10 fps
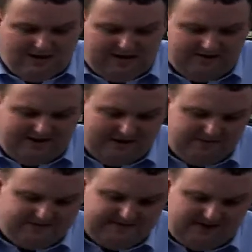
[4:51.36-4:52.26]
and down
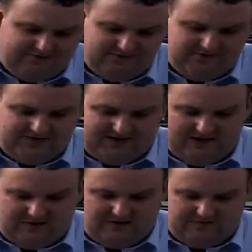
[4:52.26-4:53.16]
the center of the
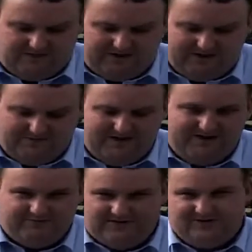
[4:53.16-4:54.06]
tire you'll find the
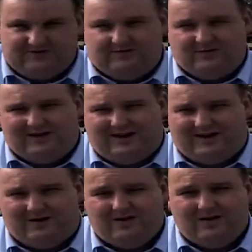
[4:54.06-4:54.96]
main ridges of your
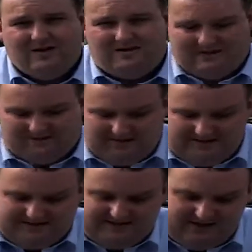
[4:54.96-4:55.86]
tire. Now in
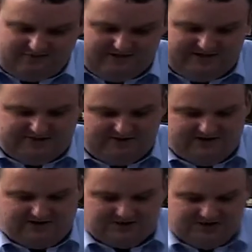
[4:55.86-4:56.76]
the center of these
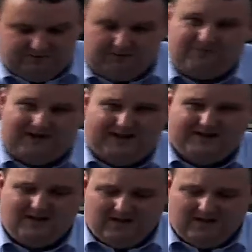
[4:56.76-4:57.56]
ridges you will find